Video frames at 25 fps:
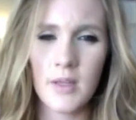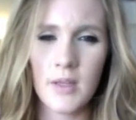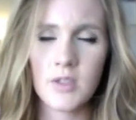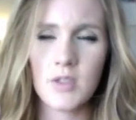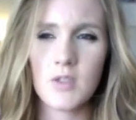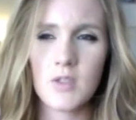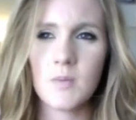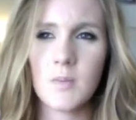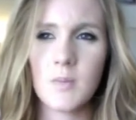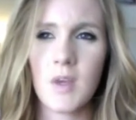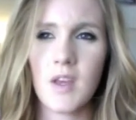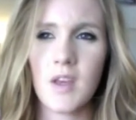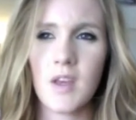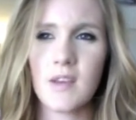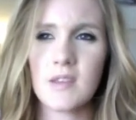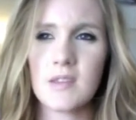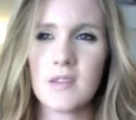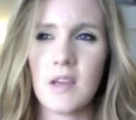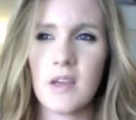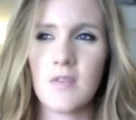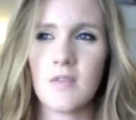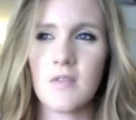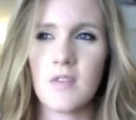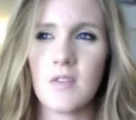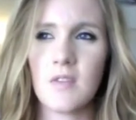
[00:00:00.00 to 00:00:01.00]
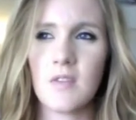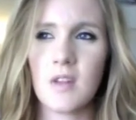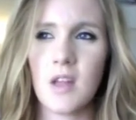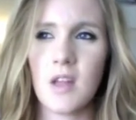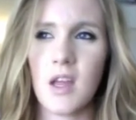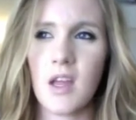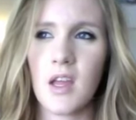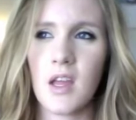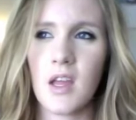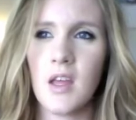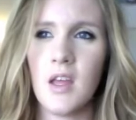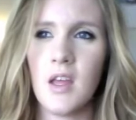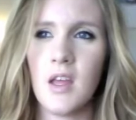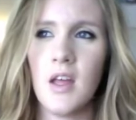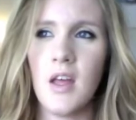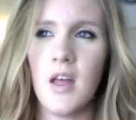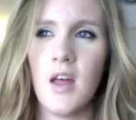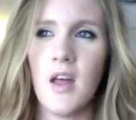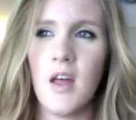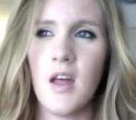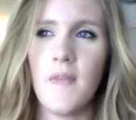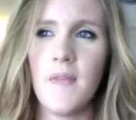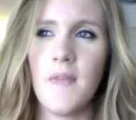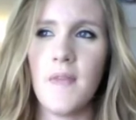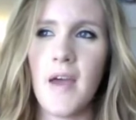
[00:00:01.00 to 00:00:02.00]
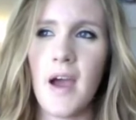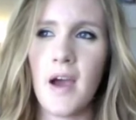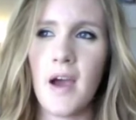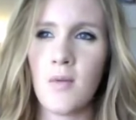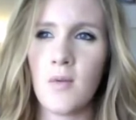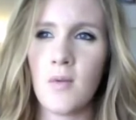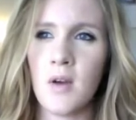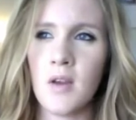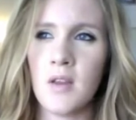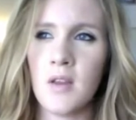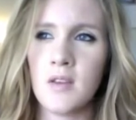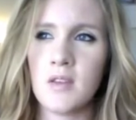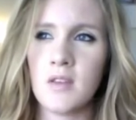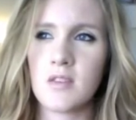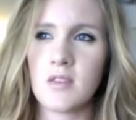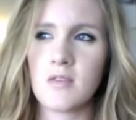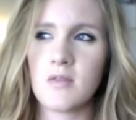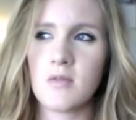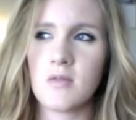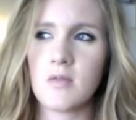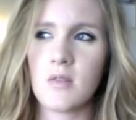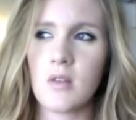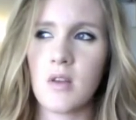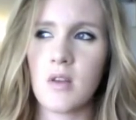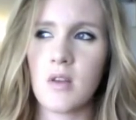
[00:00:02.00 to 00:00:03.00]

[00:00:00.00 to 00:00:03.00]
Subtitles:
just because I feel like that one has